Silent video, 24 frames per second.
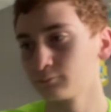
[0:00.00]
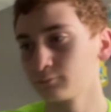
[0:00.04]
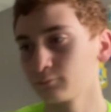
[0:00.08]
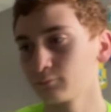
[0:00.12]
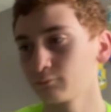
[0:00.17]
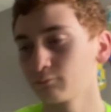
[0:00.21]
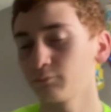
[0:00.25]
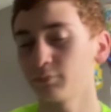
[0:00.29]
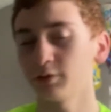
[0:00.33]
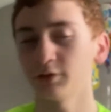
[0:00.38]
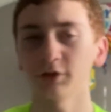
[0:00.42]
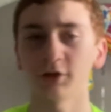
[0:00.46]

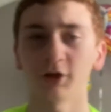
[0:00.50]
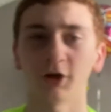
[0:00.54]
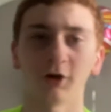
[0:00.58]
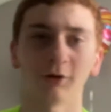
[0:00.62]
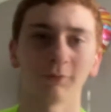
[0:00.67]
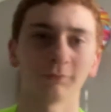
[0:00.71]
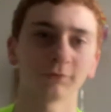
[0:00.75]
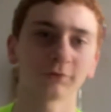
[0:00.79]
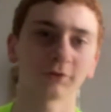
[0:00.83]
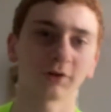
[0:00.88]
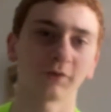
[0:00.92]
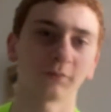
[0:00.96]
But no,
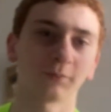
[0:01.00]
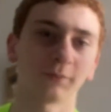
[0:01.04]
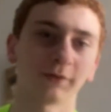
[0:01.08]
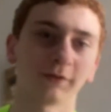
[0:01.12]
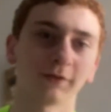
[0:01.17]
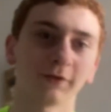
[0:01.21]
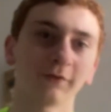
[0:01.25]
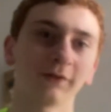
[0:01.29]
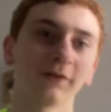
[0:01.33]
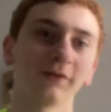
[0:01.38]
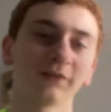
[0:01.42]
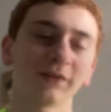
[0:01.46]
trust me, there
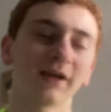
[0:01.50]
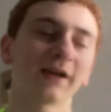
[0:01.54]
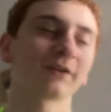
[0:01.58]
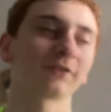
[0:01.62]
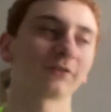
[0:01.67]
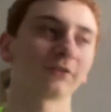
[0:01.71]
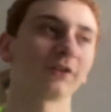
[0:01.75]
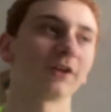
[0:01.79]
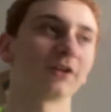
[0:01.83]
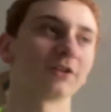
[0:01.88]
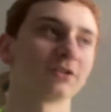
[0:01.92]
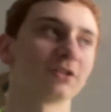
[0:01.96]
is
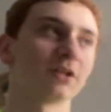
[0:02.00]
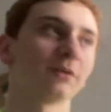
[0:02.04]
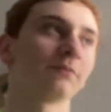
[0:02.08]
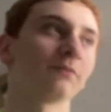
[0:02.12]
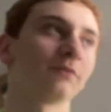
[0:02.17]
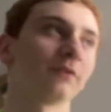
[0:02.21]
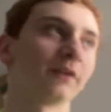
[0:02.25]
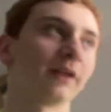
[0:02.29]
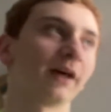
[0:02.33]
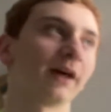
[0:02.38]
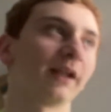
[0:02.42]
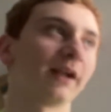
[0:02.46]
actually a chip for
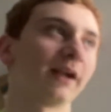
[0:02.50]
that.